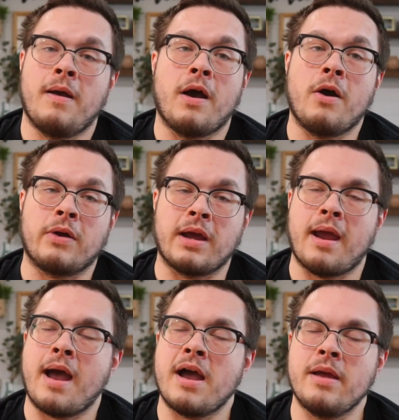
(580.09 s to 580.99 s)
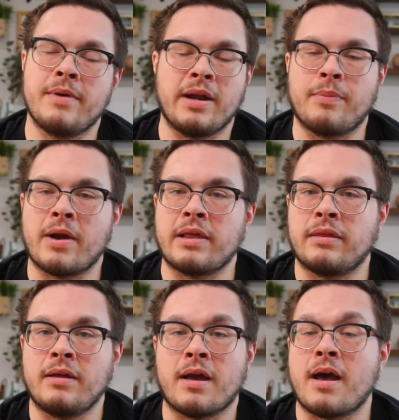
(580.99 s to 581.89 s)
Okay, I am out of breath.
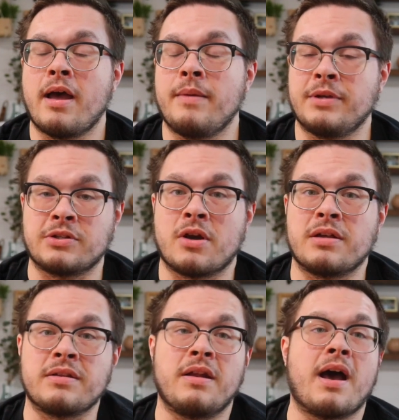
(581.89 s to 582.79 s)
I am exhausted.